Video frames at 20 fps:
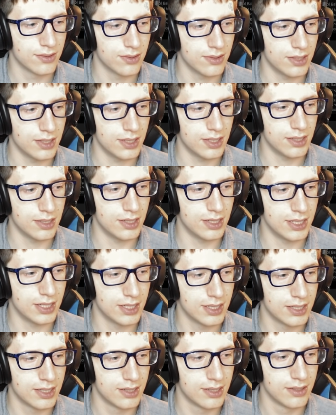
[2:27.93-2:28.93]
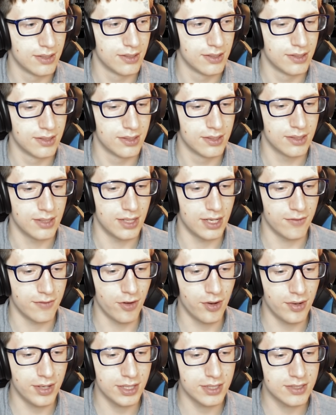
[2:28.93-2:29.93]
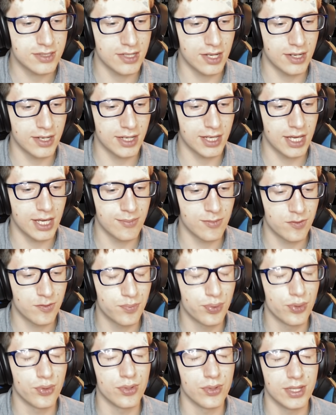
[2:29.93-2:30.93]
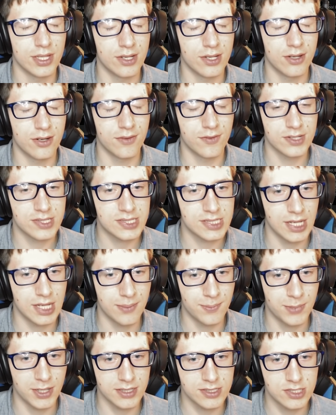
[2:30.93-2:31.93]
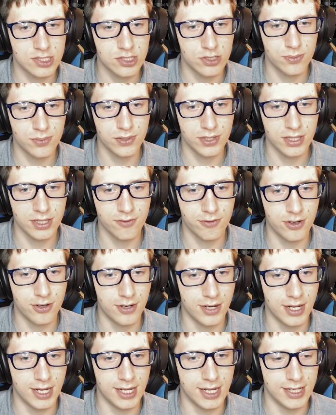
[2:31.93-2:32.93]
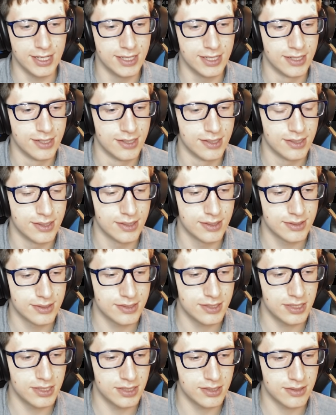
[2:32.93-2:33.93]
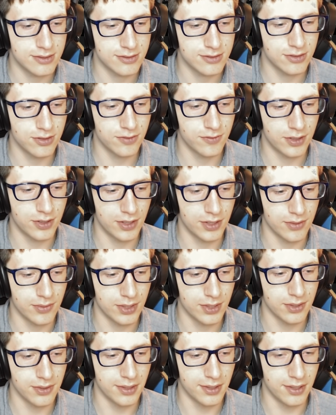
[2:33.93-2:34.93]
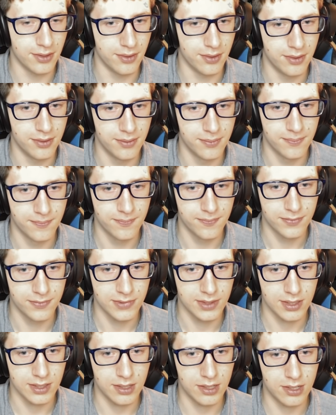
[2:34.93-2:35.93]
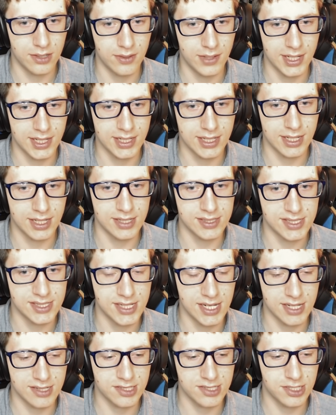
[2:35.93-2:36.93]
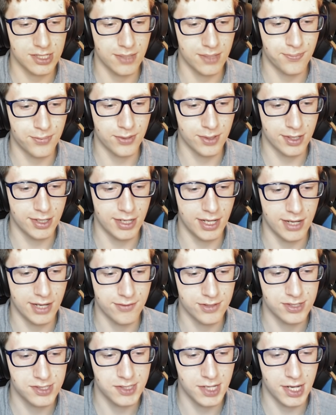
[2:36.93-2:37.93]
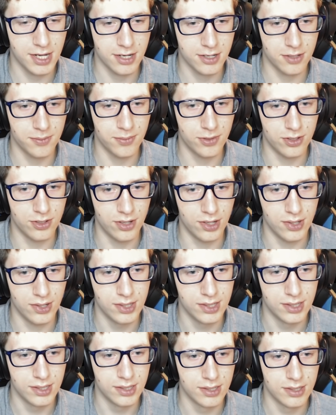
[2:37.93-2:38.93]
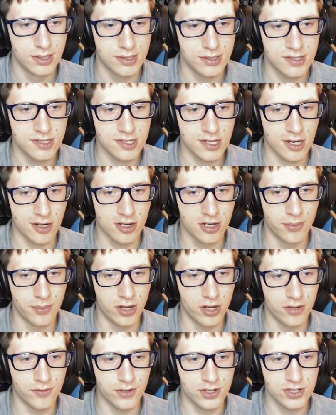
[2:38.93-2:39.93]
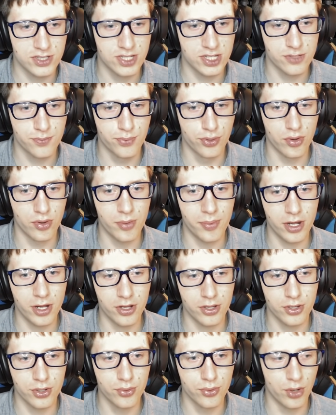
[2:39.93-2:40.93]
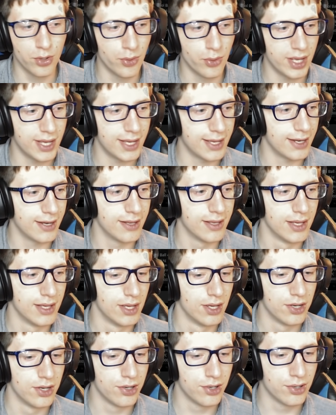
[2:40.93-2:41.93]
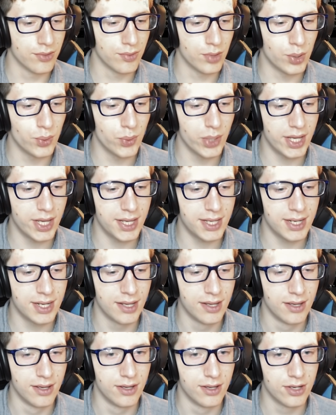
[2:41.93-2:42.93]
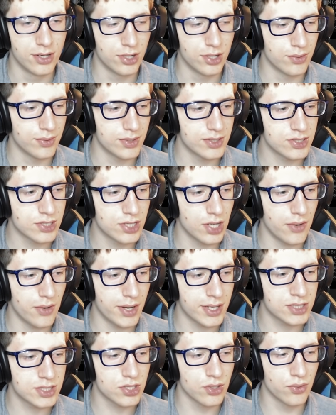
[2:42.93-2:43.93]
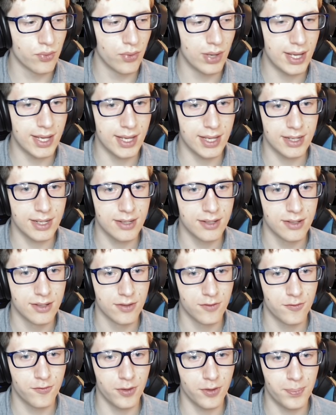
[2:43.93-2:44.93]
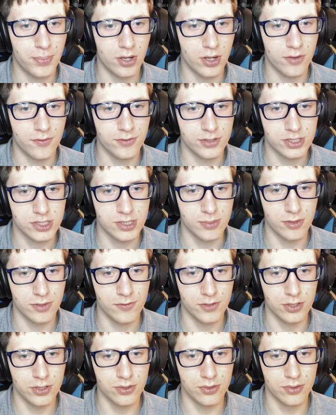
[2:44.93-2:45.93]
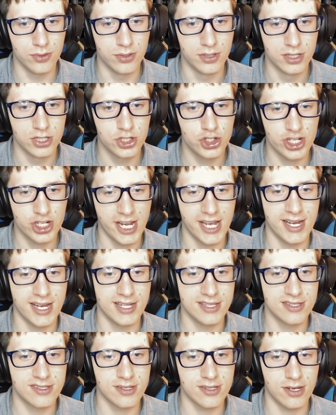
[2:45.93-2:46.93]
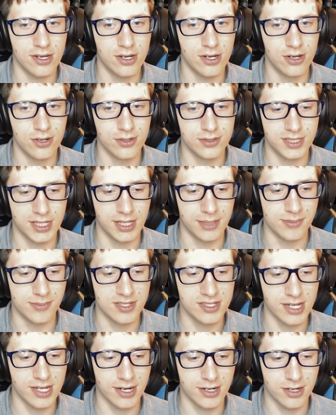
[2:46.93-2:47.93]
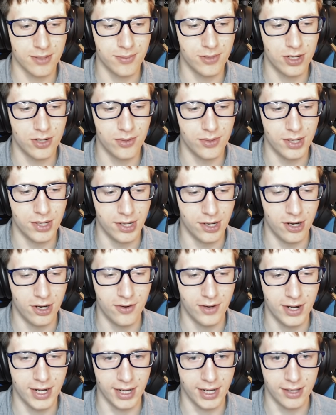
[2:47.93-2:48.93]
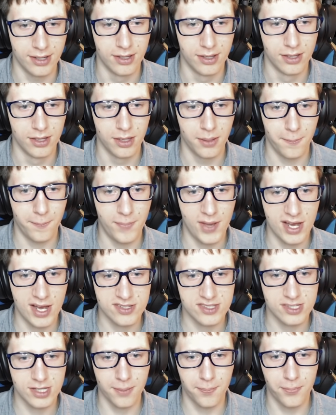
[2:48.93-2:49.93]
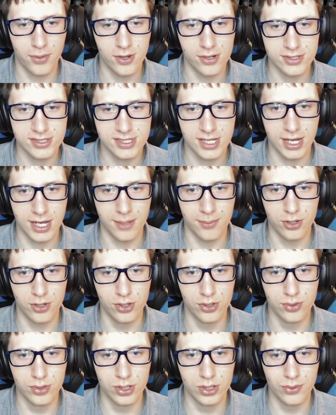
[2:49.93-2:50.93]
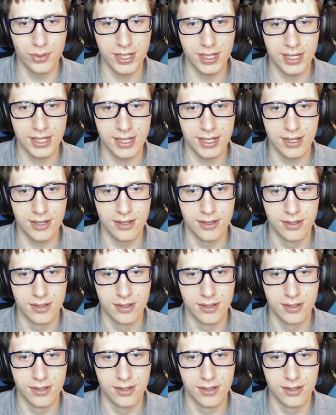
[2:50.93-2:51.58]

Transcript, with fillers: Uh, I've already done a game of pool in Universe Sandbox 2, believe it or not. Didn't do very well, though. Alright, guys, next up, we're gonna have a soccer ball. Soccer ball versus pool ball. Who will win? Who will win? Who is going to win? football for some of you chads. Oh, damn, the soccer ball one. All right, basketball time. Who will win?